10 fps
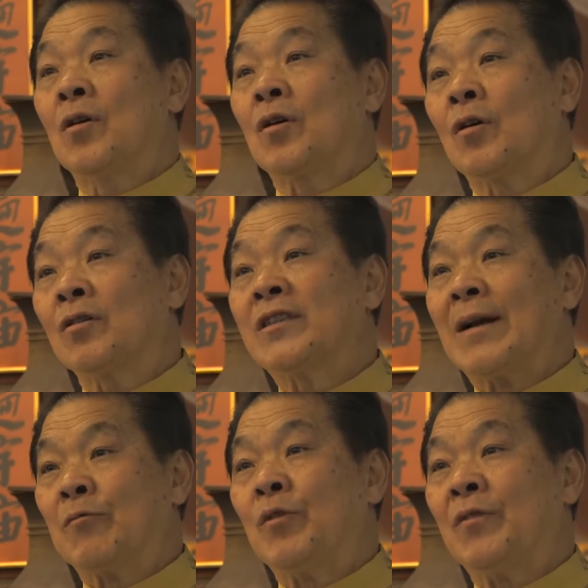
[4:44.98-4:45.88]

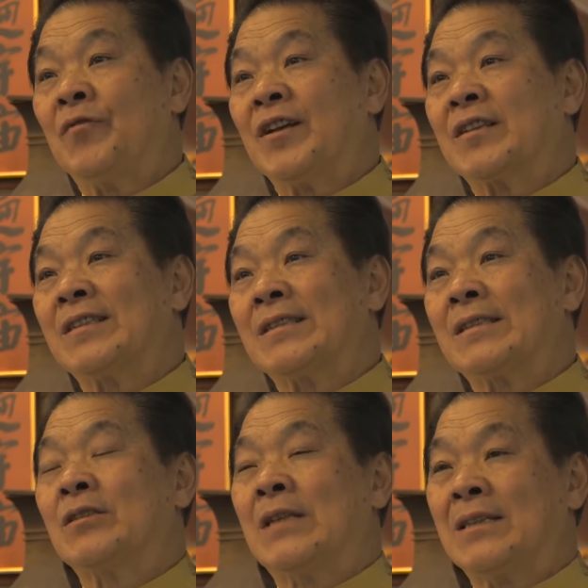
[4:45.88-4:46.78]
contact
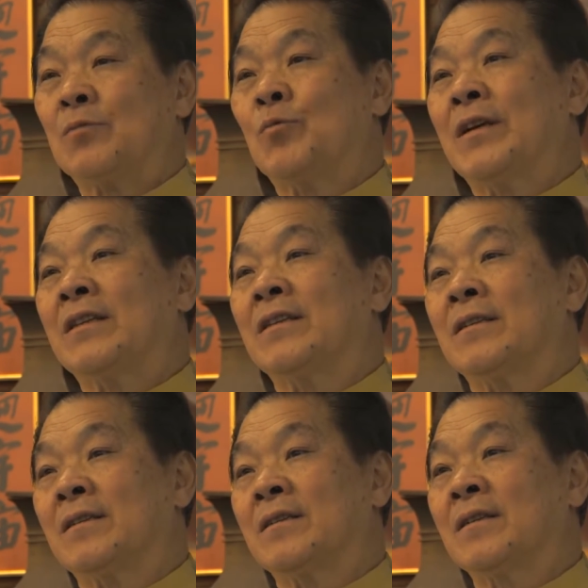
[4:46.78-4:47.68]
reflexes. That's where
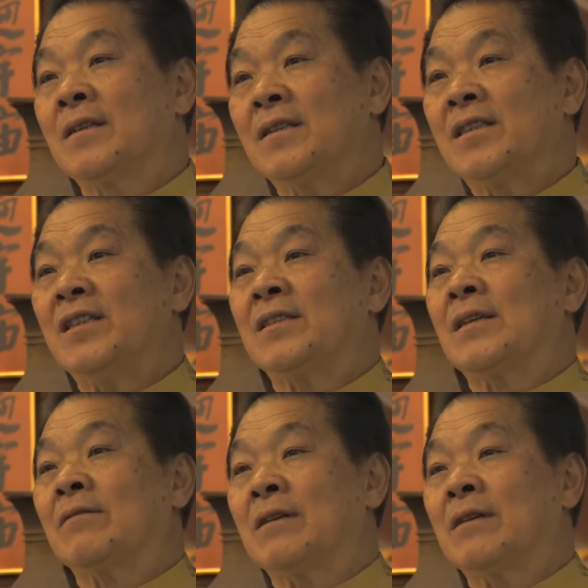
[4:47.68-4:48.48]
the qi shao